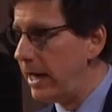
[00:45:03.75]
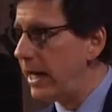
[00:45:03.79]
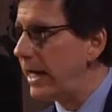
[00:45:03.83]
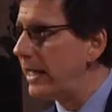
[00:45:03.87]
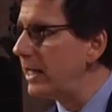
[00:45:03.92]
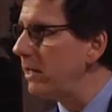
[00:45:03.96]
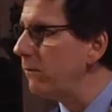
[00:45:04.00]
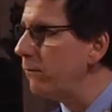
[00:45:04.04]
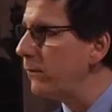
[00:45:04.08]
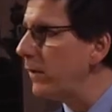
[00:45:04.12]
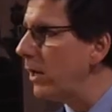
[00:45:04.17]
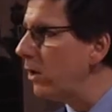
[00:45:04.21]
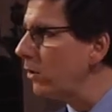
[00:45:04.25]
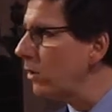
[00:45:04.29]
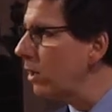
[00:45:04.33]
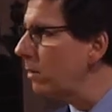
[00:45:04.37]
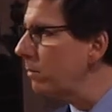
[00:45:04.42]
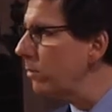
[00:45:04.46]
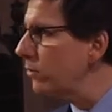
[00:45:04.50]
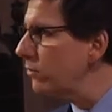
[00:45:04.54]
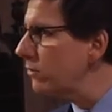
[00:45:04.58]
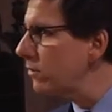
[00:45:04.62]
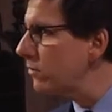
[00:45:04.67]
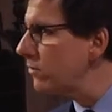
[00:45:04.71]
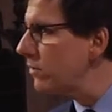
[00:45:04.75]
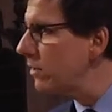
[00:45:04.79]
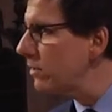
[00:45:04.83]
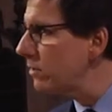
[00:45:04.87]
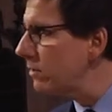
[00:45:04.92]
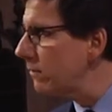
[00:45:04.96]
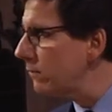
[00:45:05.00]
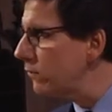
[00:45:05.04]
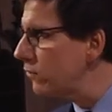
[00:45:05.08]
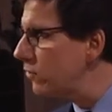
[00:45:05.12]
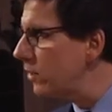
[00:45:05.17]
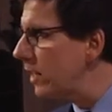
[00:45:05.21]
And he felt almost a
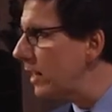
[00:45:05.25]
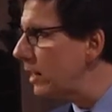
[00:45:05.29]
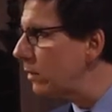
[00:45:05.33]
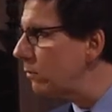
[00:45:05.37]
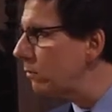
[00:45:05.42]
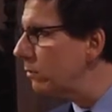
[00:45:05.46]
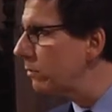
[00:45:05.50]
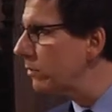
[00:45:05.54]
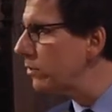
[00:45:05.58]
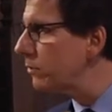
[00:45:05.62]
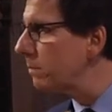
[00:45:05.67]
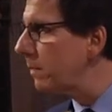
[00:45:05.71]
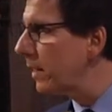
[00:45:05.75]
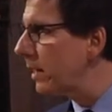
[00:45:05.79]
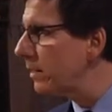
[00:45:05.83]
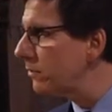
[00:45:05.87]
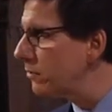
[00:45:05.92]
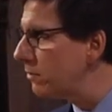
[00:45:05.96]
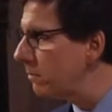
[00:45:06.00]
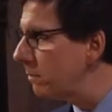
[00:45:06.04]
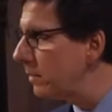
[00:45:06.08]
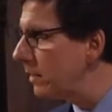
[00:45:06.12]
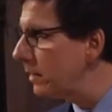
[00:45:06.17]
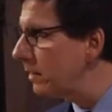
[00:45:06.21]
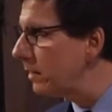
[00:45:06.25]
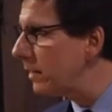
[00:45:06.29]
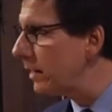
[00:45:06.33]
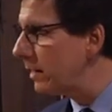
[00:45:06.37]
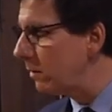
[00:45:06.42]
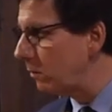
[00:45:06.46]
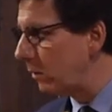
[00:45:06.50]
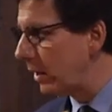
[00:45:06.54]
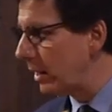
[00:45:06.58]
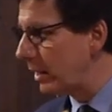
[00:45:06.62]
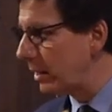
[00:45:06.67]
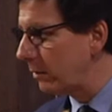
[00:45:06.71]
sense of sacred responsibility
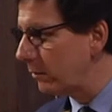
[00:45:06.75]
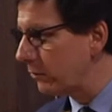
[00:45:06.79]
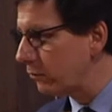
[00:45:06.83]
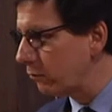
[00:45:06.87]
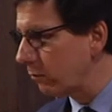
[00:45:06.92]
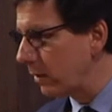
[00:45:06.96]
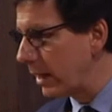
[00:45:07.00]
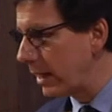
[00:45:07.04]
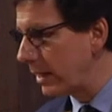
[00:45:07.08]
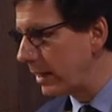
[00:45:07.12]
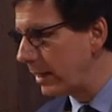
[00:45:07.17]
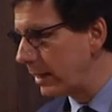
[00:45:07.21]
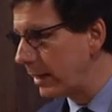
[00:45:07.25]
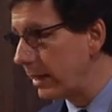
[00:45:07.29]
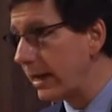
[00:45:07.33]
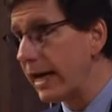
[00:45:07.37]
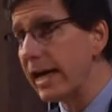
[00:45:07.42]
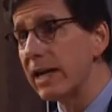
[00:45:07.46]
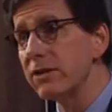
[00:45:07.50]
while he was writing it,